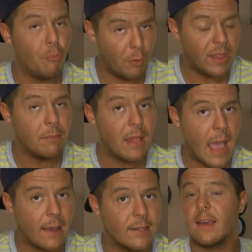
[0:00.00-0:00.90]
really
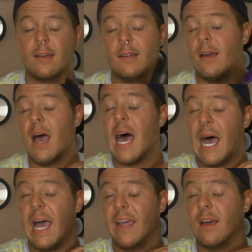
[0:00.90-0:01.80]
black.
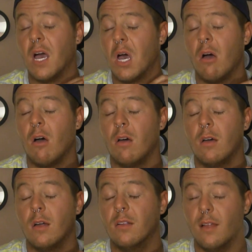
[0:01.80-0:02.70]
I
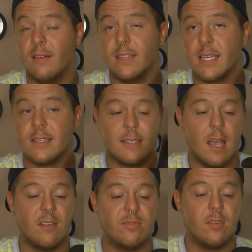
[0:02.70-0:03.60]
love this
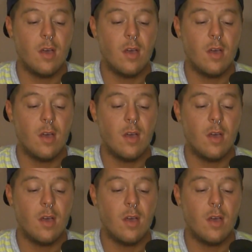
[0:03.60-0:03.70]
stuff.